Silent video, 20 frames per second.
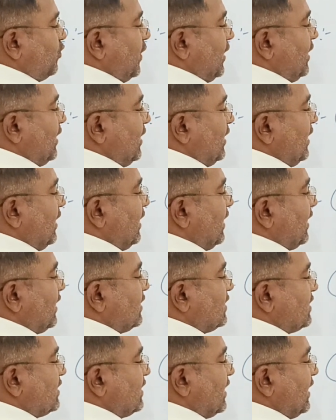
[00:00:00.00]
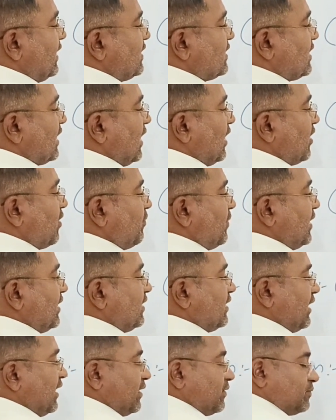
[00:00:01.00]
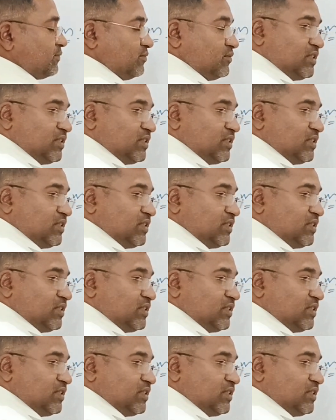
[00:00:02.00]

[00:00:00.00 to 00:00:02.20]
28 states are being there.